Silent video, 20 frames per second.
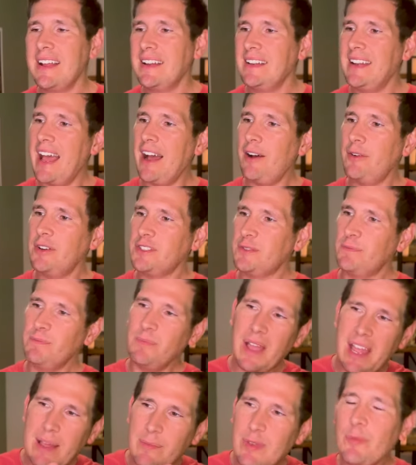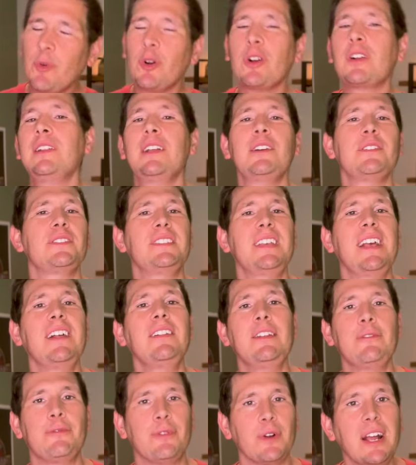Now it's maybe more clear
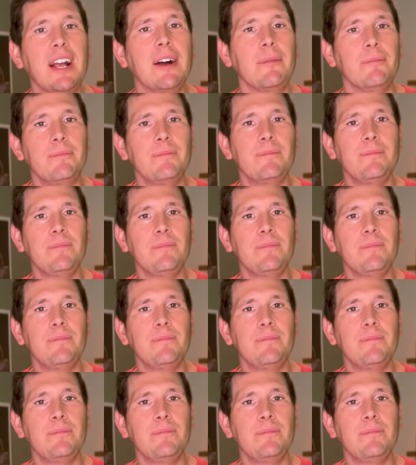sailing for him.